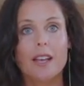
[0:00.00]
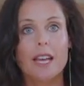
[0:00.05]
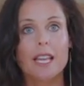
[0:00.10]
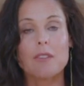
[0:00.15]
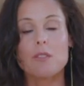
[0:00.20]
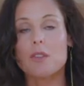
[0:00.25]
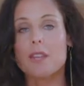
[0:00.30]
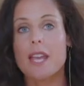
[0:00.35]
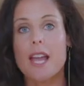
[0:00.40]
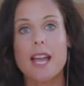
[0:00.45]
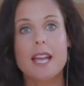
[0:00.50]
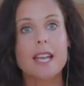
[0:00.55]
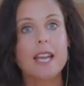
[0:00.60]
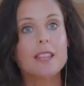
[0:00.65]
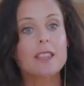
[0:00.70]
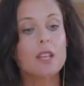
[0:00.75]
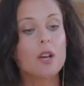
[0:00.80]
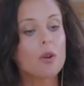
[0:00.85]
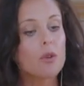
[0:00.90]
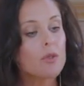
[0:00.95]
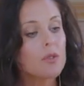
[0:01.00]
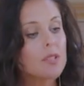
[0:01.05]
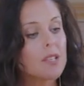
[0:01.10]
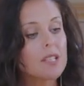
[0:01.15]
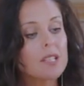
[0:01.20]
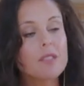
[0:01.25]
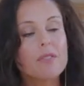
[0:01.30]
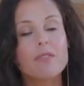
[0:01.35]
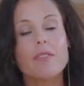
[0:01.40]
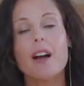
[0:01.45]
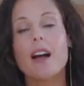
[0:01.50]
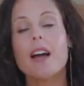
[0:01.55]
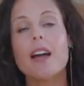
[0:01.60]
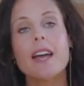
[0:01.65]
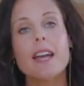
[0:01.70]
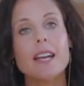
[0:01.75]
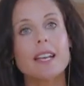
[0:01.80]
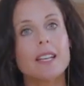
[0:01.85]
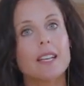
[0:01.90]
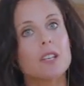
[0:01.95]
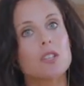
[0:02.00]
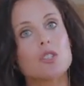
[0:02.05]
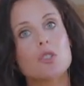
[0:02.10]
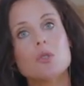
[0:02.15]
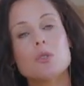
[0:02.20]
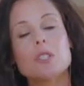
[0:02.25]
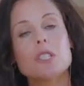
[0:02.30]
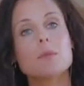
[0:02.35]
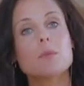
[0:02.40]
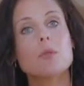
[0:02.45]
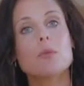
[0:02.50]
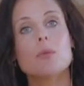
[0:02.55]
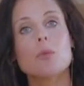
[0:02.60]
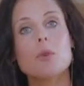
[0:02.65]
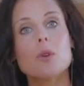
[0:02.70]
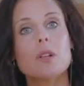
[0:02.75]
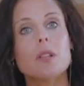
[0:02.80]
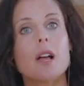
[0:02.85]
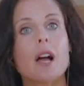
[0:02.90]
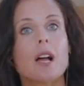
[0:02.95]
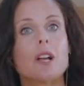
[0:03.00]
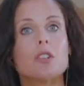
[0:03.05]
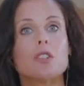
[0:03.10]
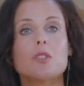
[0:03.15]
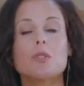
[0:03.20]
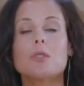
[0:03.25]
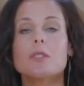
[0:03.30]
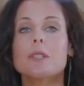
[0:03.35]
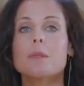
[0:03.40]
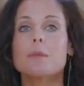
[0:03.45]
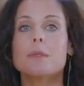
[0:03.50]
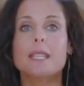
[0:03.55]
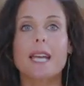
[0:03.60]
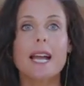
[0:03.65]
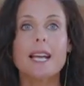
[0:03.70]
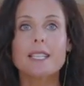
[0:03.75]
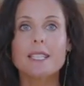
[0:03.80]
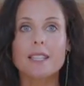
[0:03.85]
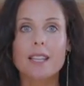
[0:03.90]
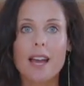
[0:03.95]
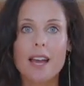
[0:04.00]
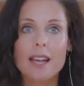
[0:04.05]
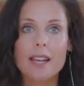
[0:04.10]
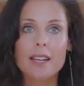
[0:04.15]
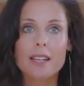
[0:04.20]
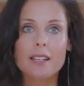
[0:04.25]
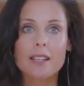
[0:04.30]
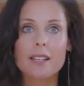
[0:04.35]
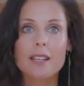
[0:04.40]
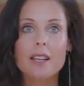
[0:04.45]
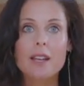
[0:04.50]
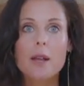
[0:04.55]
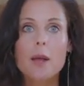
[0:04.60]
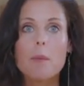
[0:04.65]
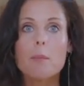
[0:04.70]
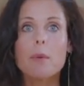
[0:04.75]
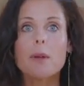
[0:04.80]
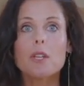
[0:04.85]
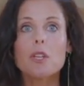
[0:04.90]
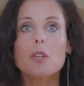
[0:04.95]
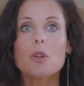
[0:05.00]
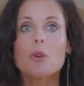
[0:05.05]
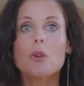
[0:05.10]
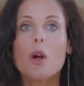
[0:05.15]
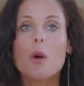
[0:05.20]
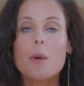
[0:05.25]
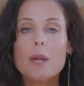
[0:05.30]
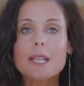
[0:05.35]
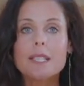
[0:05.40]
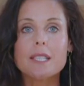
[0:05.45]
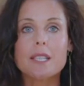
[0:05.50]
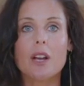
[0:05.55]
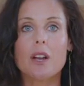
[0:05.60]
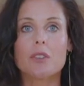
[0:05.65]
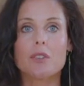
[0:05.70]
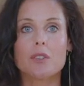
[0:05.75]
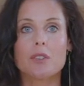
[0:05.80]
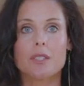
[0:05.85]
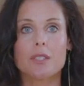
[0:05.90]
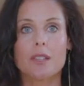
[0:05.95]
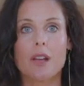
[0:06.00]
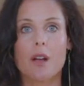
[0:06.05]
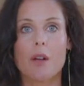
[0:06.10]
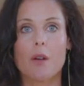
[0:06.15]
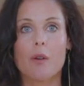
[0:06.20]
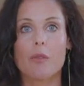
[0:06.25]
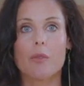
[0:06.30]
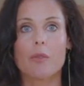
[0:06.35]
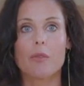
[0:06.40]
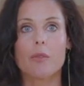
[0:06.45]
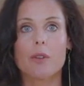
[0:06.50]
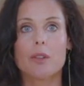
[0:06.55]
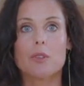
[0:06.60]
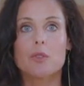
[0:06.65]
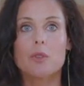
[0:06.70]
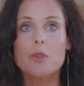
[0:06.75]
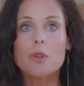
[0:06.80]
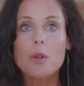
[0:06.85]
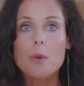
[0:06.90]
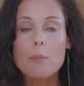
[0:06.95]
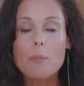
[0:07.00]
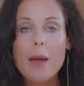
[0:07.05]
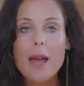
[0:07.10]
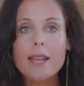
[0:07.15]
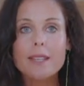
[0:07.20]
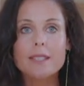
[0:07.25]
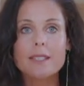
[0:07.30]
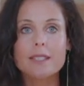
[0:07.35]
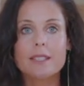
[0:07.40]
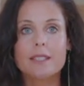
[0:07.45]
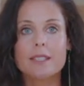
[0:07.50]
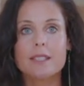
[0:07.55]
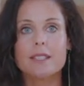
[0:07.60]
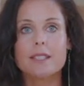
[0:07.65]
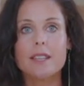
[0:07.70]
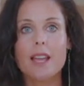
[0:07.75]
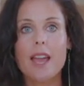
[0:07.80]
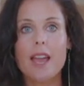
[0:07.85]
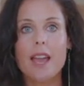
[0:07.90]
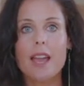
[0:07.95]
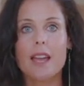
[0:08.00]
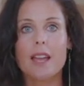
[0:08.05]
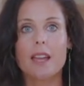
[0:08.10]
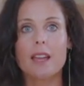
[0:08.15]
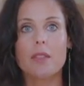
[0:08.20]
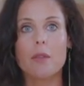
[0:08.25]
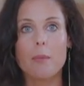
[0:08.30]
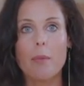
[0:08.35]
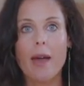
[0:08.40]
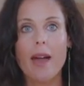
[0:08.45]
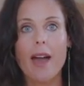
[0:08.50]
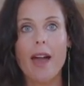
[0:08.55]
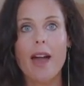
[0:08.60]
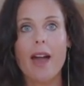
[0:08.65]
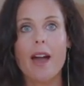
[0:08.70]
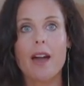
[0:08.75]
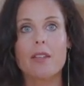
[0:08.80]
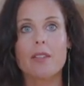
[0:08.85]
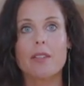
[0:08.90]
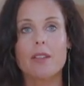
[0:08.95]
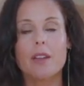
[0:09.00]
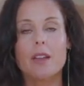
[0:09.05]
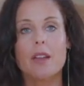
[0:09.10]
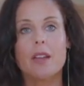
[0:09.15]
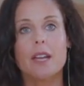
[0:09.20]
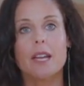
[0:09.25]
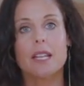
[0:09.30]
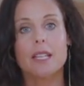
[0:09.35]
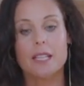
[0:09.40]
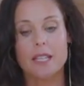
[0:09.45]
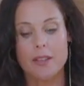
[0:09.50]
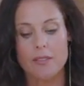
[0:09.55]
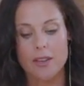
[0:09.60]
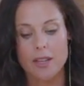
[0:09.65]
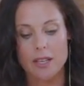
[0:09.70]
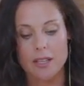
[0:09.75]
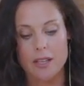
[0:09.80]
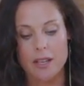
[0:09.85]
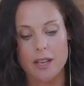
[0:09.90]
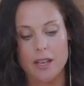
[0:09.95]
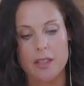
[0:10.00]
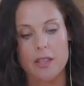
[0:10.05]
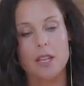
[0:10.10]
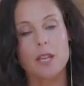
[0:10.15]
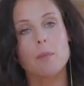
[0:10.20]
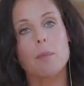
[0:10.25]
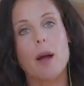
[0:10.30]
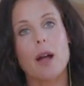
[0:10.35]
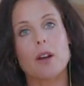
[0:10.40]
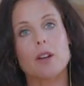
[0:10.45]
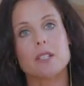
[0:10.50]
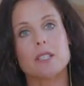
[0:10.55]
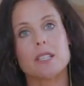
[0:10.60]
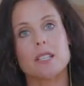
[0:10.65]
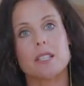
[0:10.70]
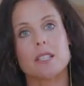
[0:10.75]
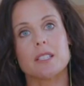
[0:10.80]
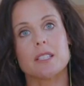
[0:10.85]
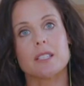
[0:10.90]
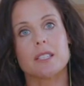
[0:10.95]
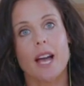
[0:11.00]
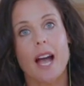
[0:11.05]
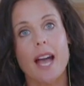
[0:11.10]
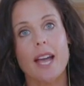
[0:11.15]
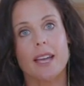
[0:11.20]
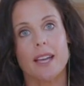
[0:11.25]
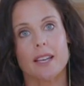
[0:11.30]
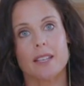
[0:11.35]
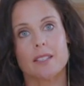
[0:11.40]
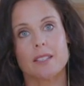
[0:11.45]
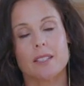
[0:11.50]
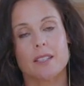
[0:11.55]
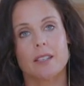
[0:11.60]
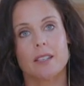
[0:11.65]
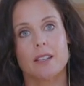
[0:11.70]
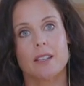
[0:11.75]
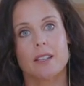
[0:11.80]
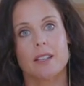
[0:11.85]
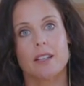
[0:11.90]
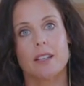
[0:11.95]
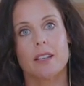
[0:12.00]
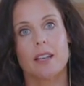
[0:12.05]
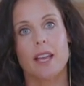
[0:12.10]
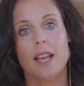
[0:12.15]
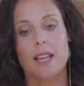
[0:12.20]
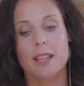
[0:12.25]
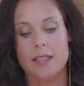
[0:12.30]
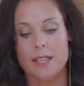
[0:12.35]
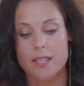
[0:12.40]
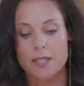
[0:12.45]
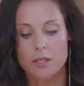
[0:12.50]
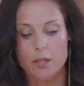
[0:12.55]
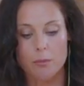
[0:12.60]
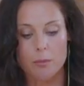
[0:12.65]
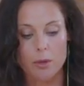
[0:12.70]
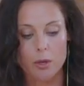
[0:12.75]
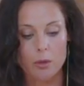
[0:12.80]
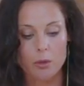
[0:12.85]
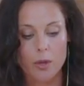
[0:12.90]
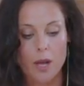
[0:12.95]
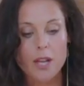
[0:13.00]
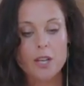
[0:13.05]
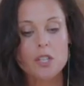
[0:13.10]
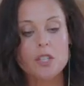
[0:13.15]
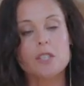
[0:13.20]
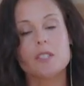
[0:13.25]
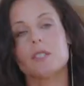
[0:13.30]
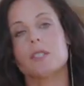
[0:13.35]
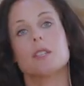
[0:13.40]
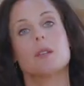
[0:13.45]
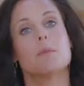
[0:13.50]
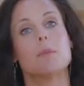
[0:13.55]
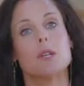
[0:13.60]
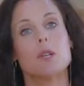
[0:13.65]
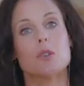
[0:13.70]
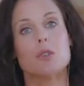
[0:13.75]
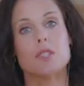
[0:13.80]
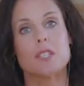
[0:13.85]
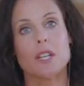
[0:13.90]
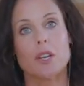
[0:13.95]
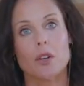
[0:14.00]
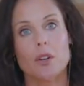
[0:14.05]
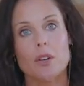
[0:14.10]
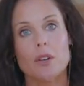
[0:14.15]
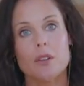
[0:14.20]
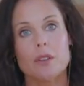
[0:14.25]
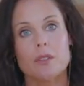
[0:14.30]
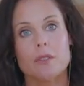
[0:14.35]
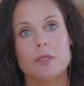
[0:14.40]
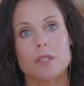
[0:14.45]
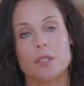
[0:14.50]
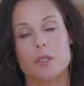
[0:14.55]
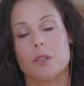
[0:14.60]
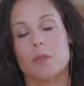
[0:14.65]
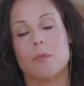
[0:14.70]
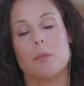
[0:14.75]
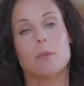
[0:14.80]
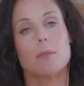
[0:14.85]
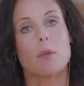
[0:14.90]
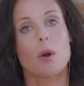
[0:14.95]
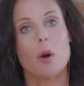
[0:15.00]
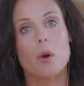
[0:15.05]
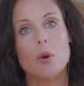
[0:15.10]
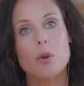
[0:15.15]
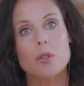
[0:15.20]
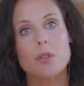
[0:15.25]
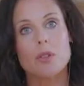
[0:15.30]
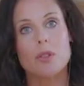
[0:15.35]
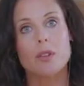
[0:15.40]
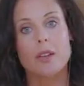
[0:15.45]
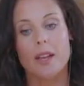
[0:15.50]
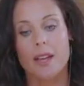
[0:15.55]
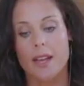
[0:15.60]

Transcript: And if you can't get those, it's fine. Juice some arugula, juice some dandelion. But, you know, go easy on yourself and do your best to stay the path in living the Hippocrates diet. And this could be your lunch, this could be your dinner, this could be both.